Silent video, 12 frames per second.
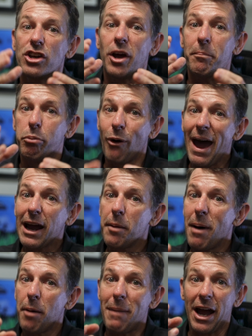to brag
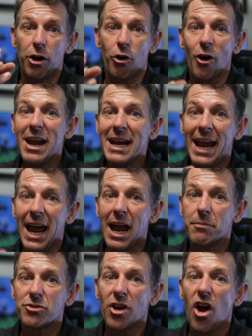about my great
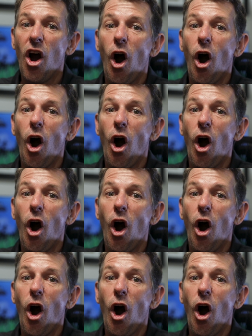games